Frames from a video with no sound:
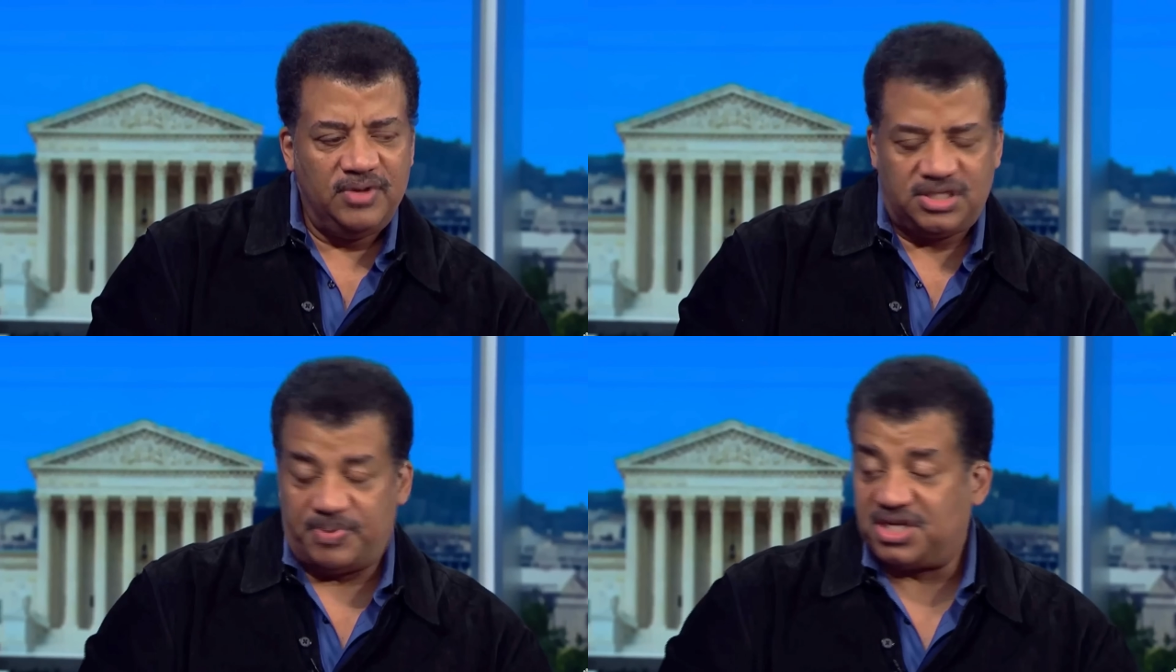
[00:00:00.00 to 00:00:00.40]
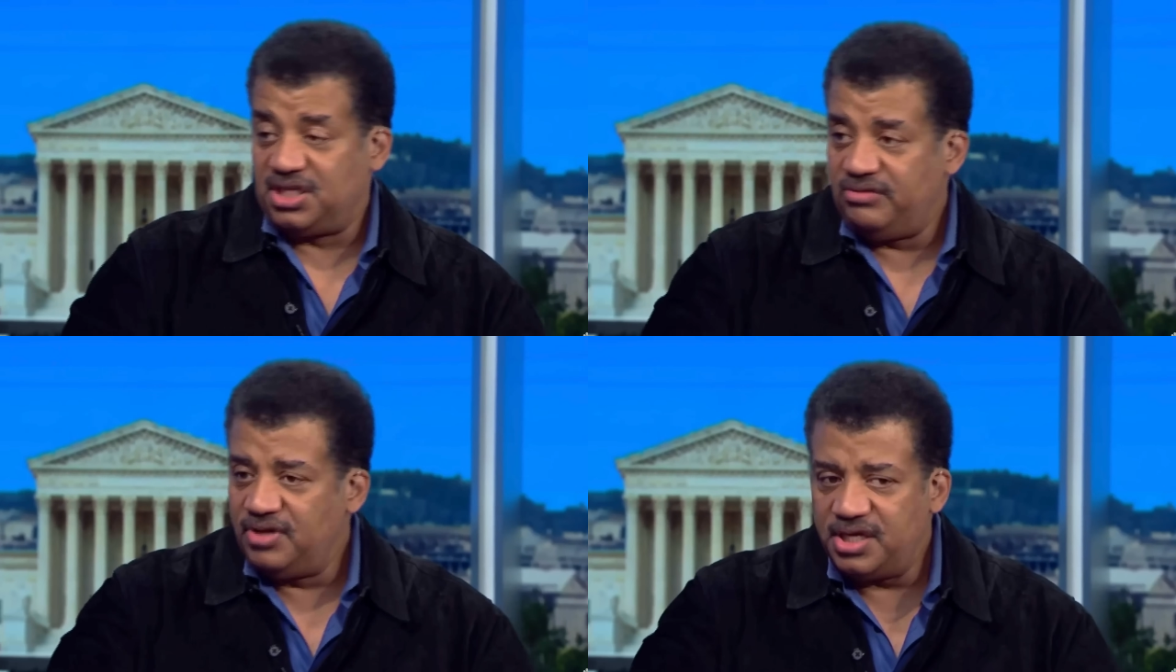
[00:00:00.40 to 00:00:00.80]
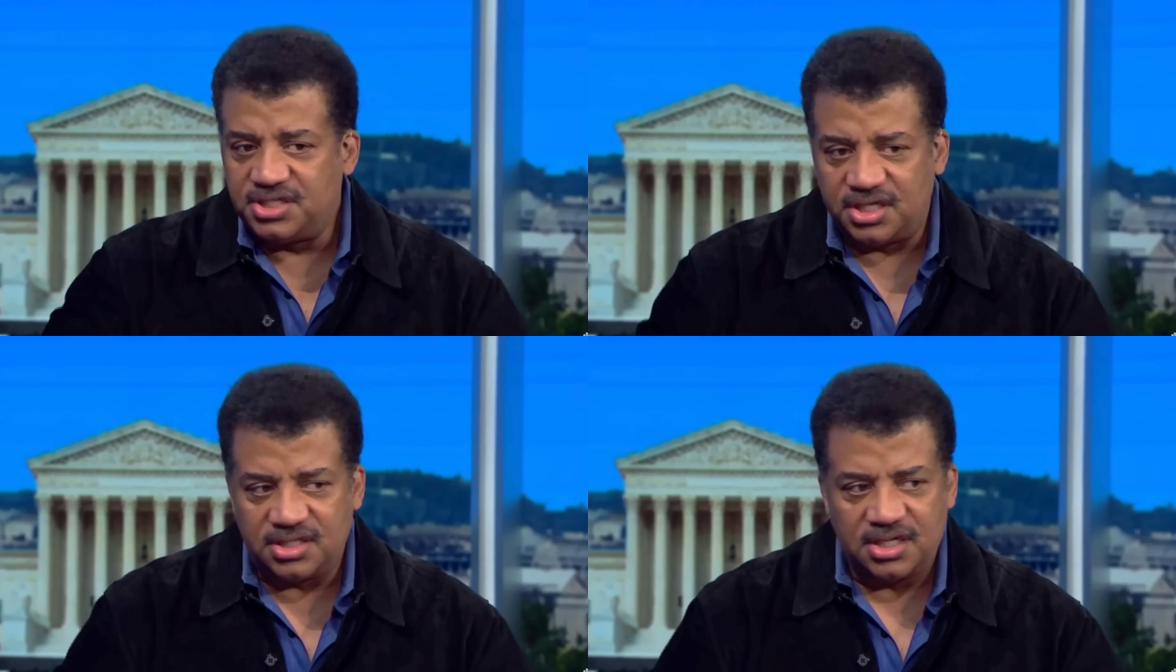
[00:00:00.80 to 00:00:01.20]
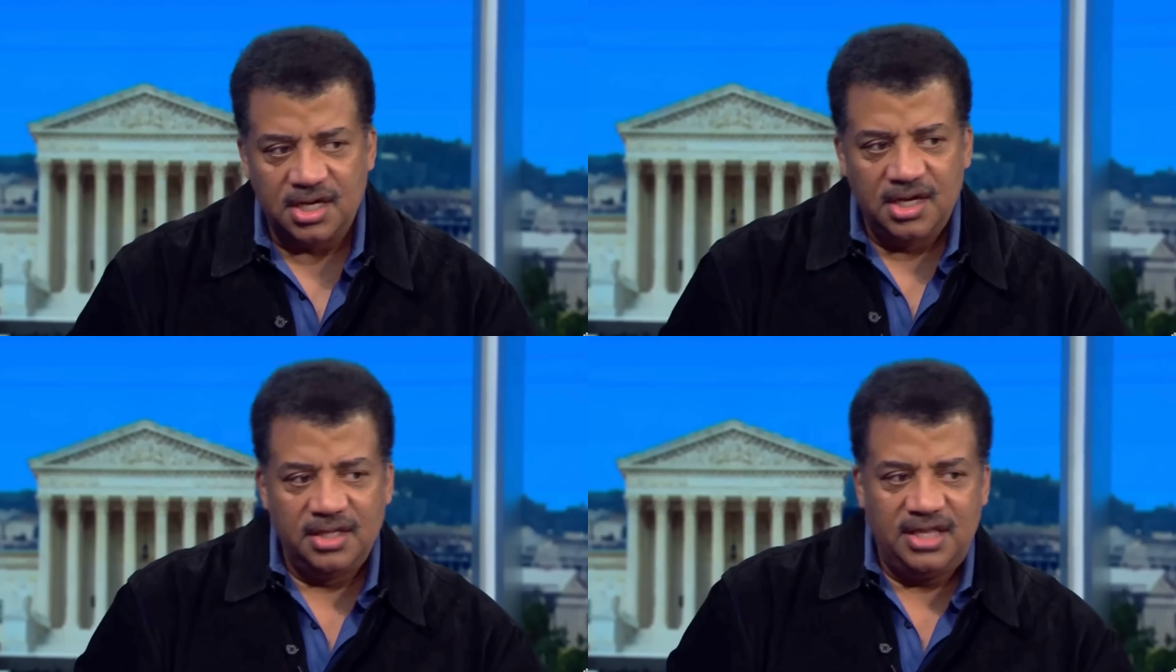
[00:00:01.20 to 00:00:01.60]
especially religions,
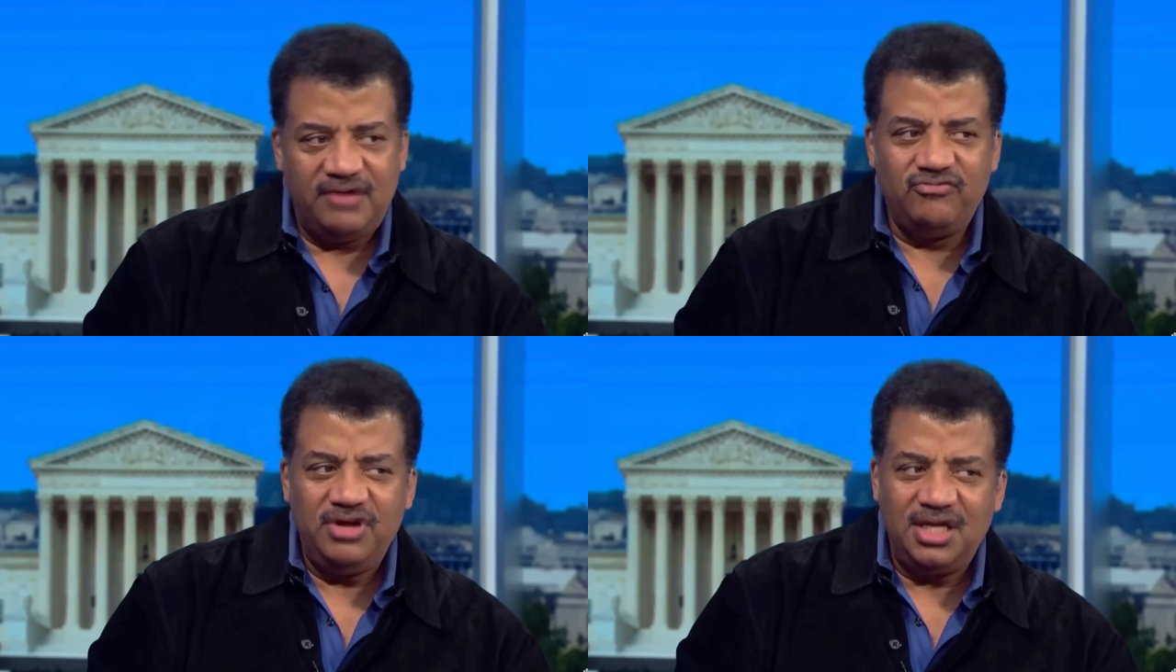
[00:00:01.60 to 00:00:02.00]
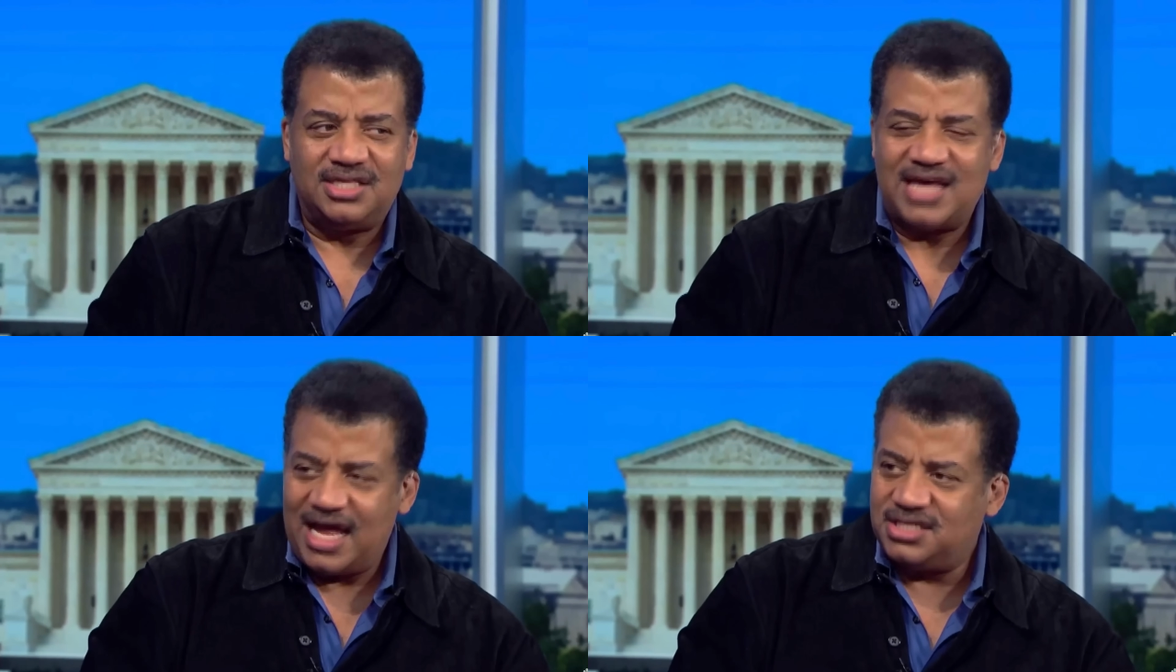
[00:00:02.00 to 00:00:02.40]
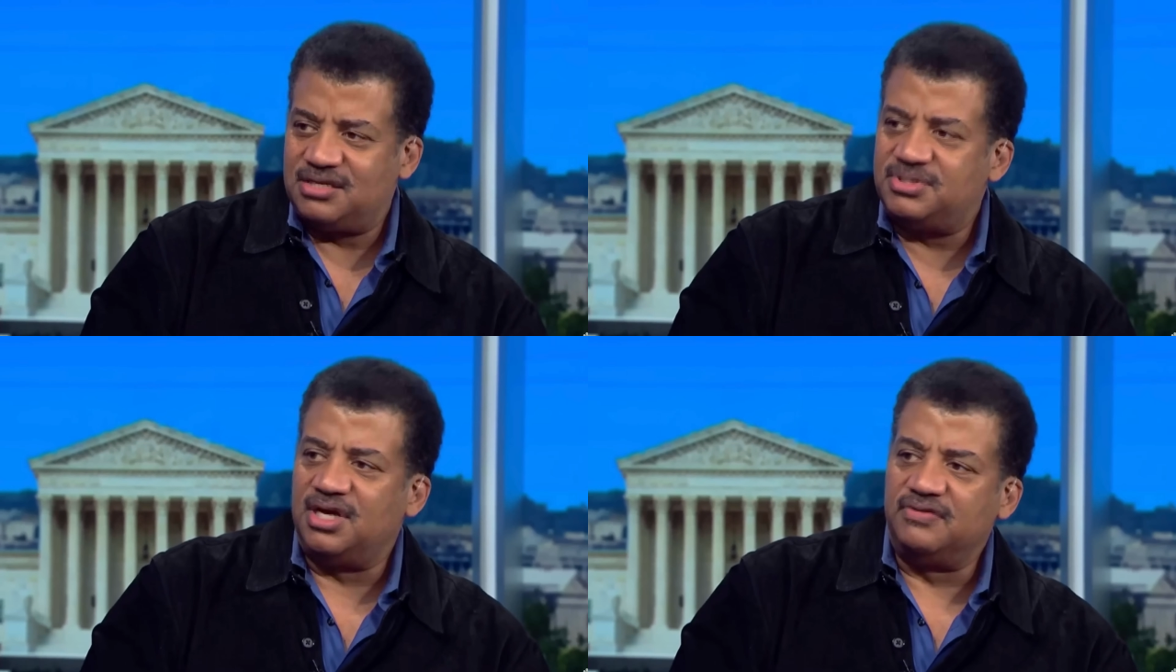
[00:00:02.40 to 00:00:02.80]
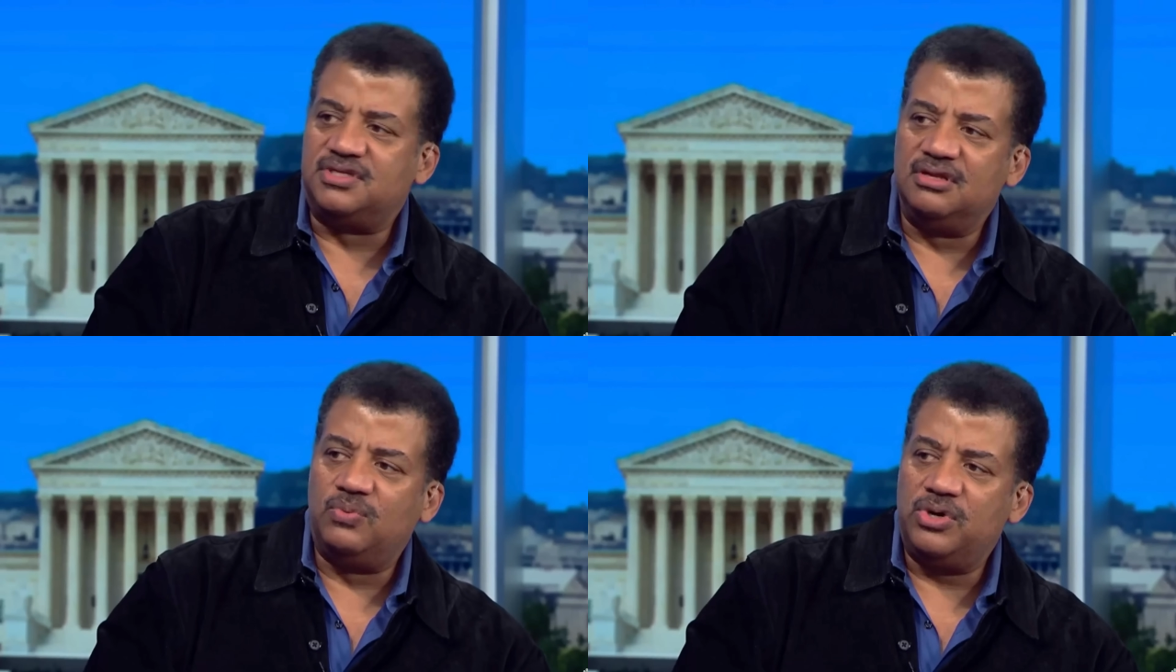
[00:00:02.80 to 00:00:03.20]
they really attach
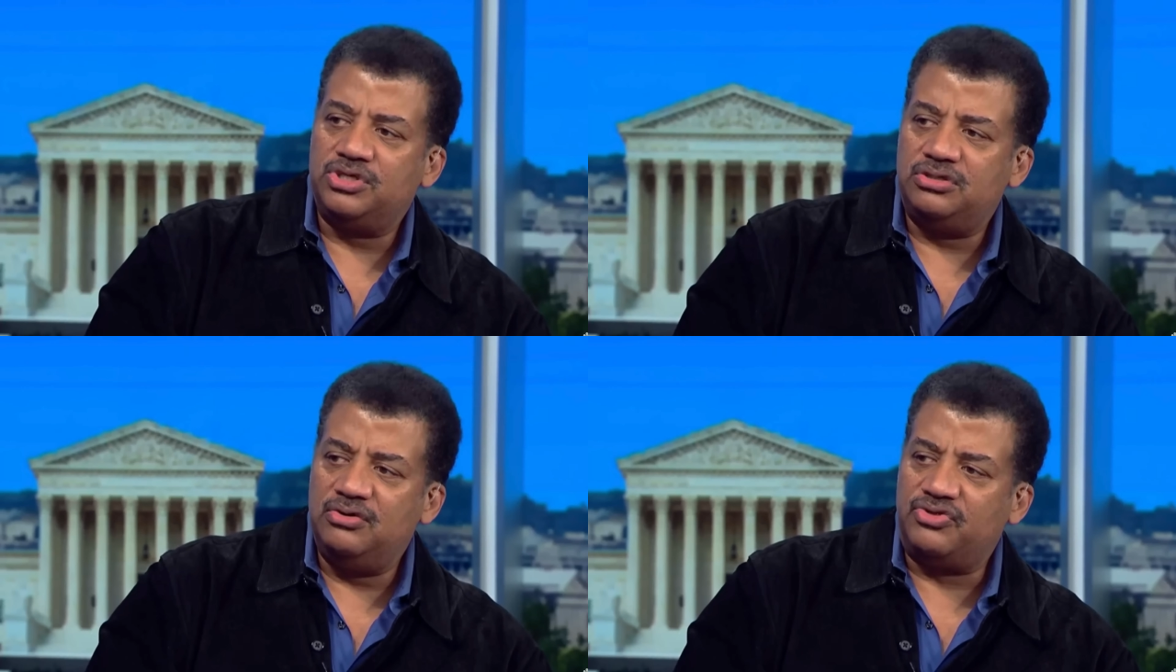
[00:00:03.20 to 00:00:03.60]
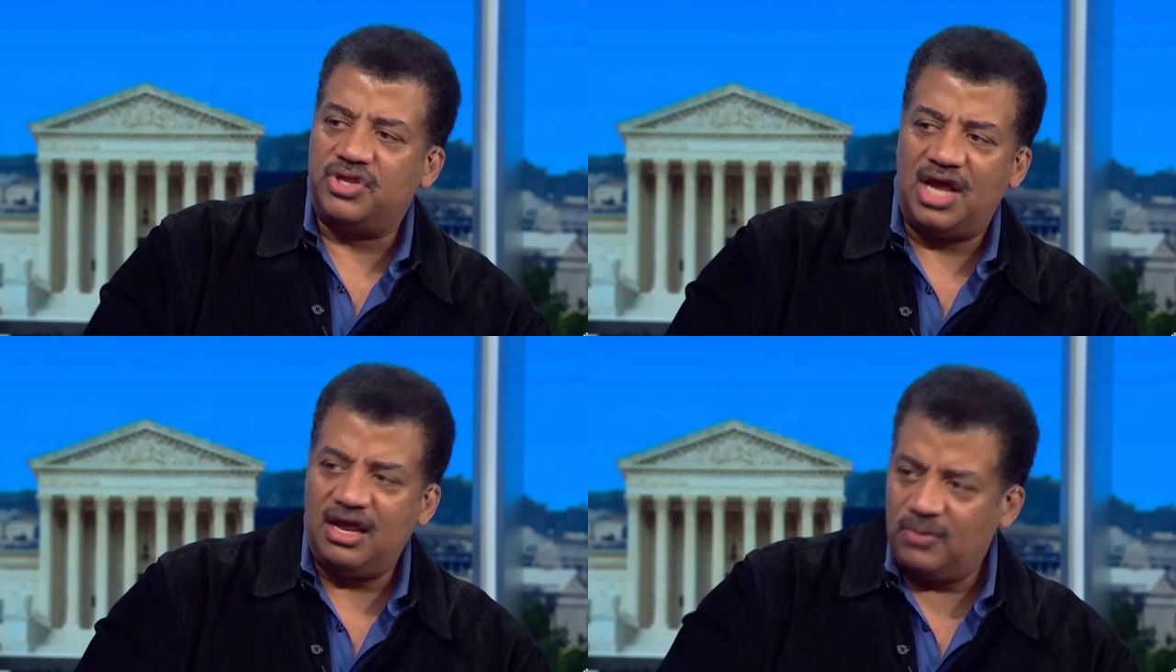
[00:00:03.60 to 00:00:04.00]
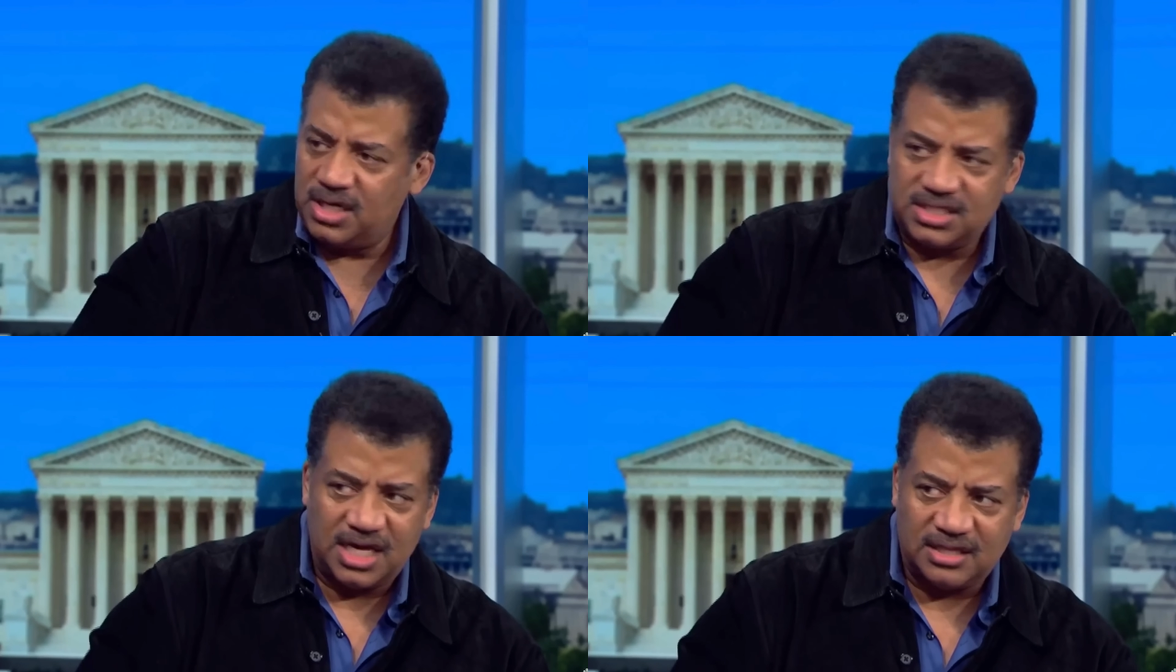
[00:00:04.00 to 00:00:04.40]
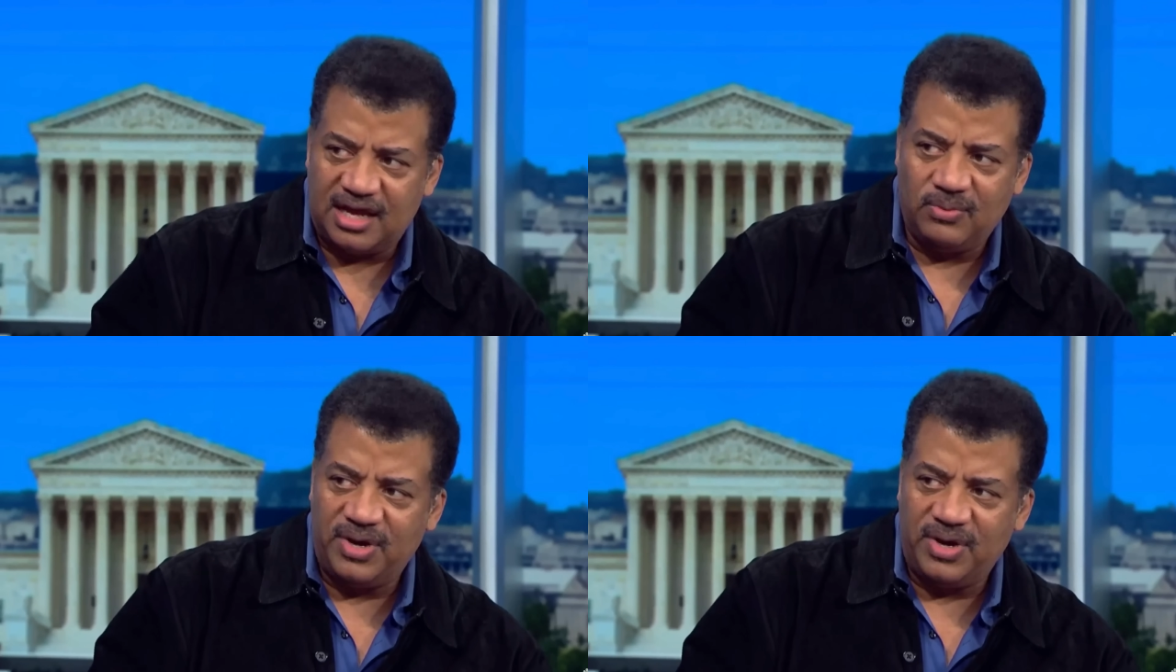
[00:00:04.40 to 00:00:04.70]
themselves to the word truth, and I don't want to take that